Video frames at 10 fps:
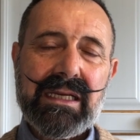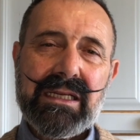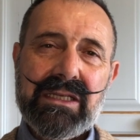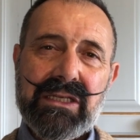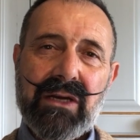
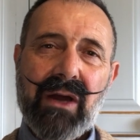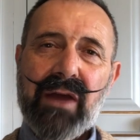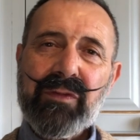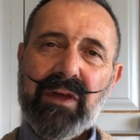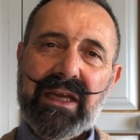So I
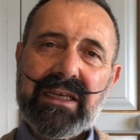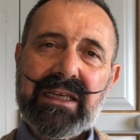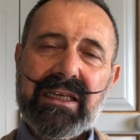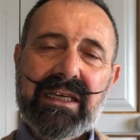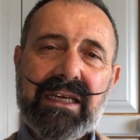think
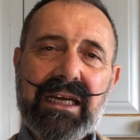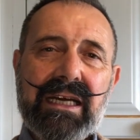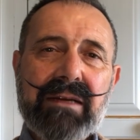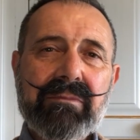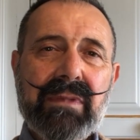
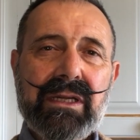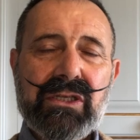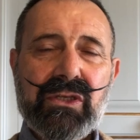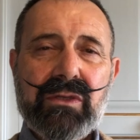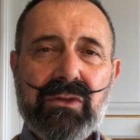
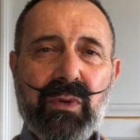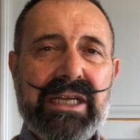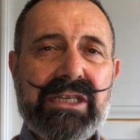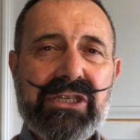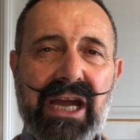
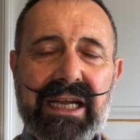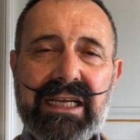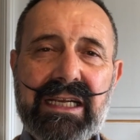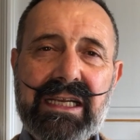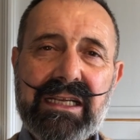tweed
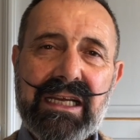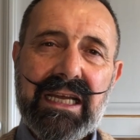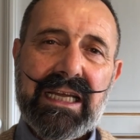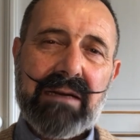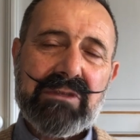jacket
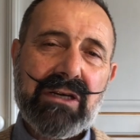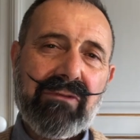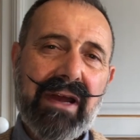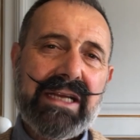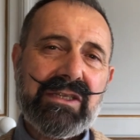comes in a
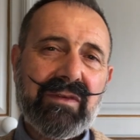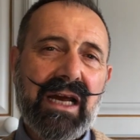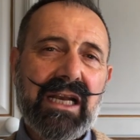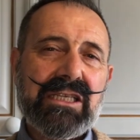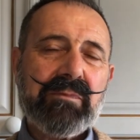range of
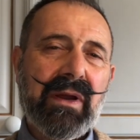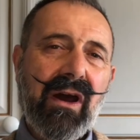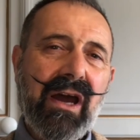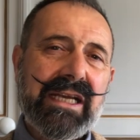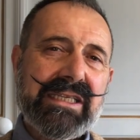colours, but
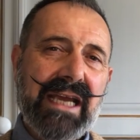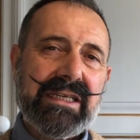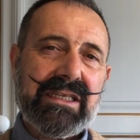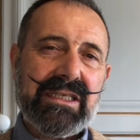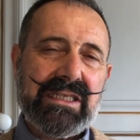I
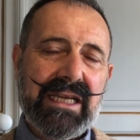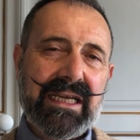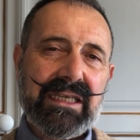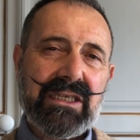tend to stick